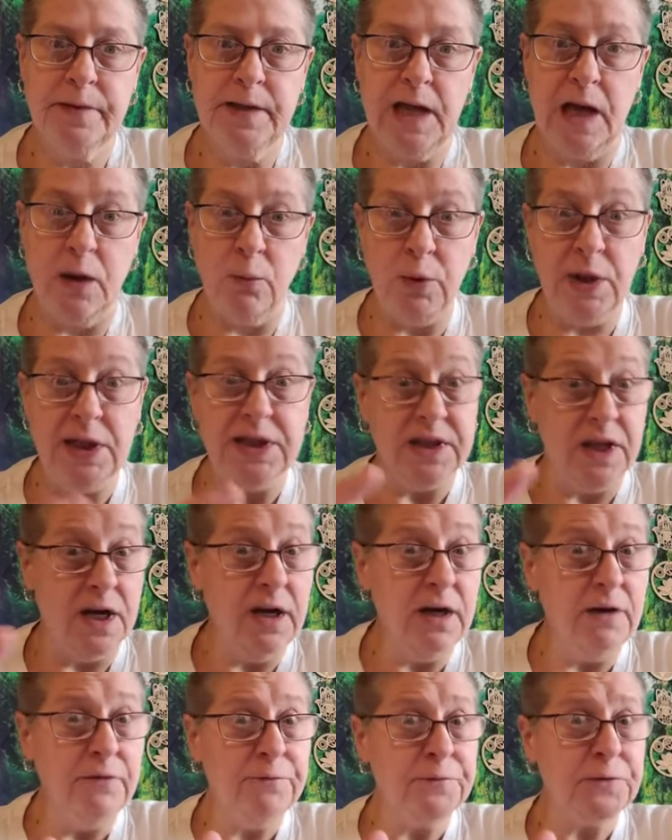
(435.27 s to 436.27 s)
And we
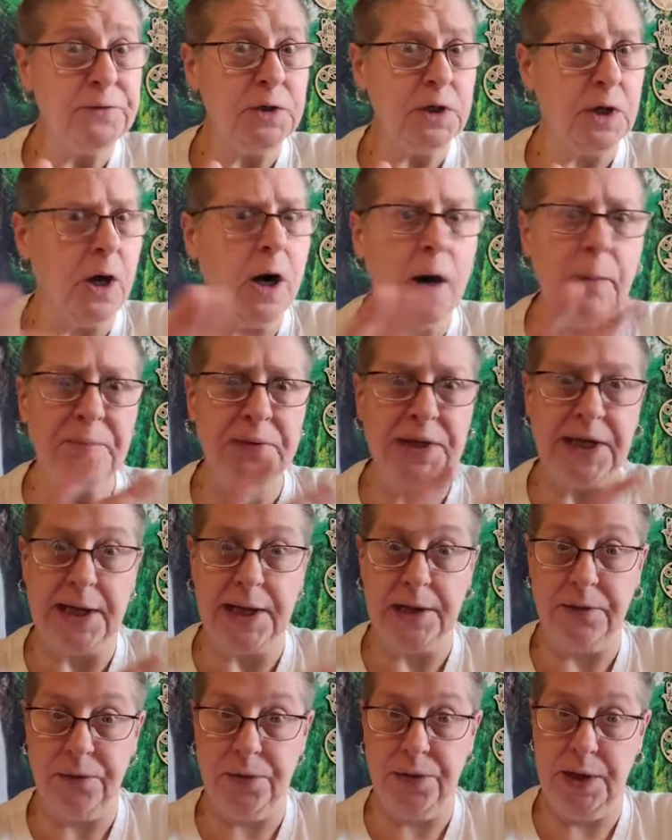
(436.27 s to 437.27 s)
love to
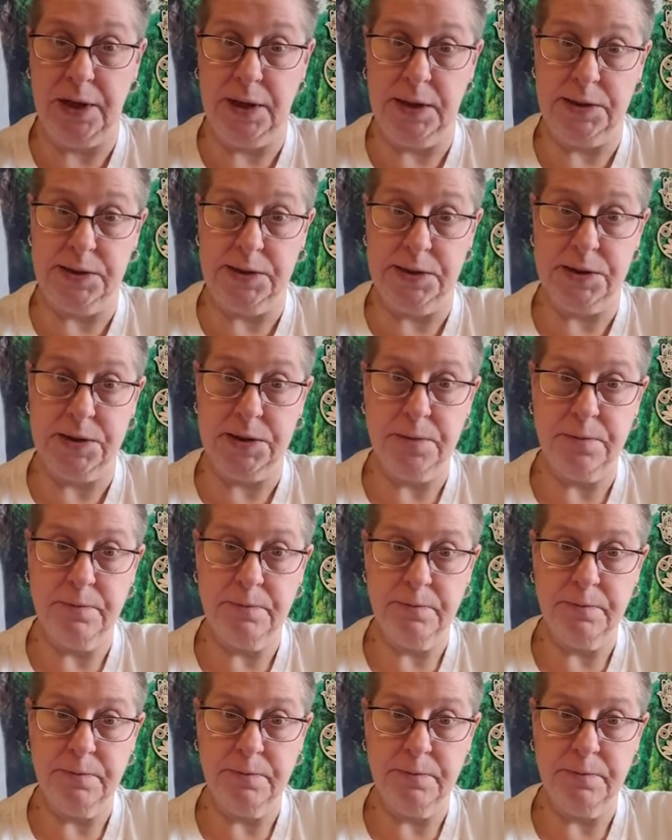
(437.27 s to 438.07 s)
complicate things.